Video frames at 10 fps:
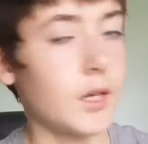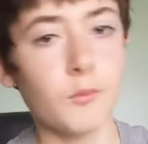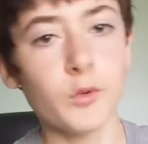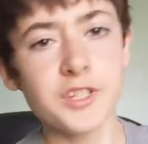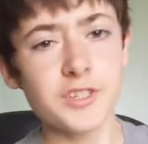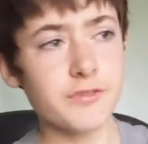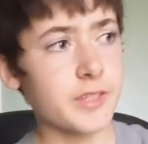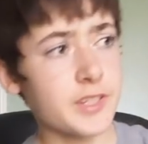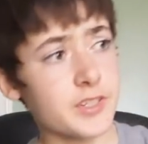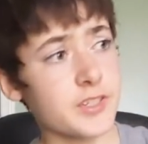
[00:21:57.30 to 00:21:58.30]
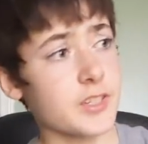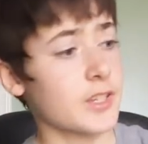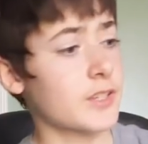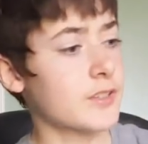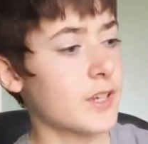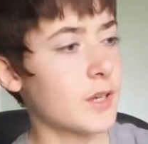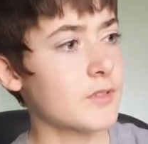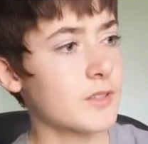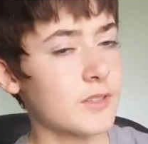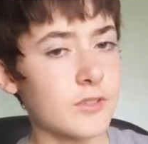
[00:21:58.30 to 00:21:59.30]
We just finished
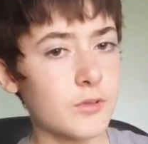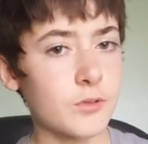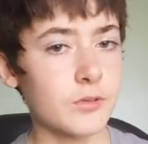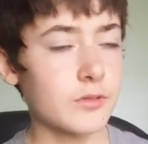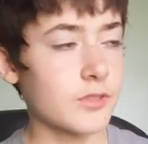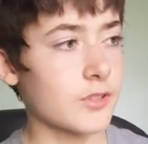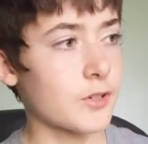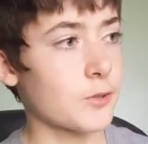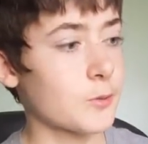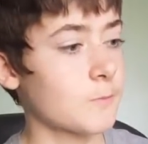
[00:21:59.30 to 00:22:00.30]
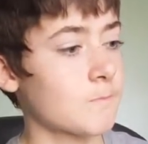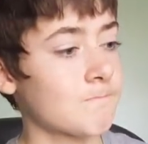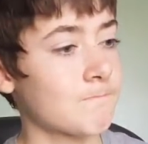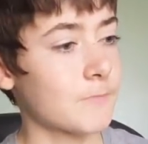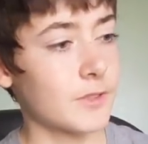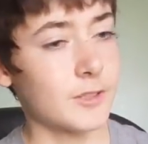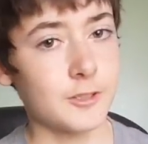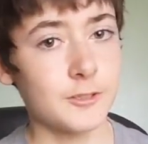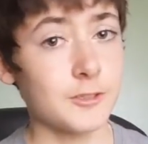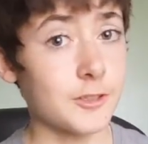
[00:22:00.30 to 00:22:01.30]
exams in school, so
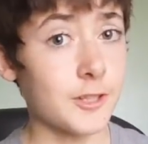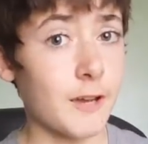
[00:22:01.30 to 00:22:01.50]
it's good to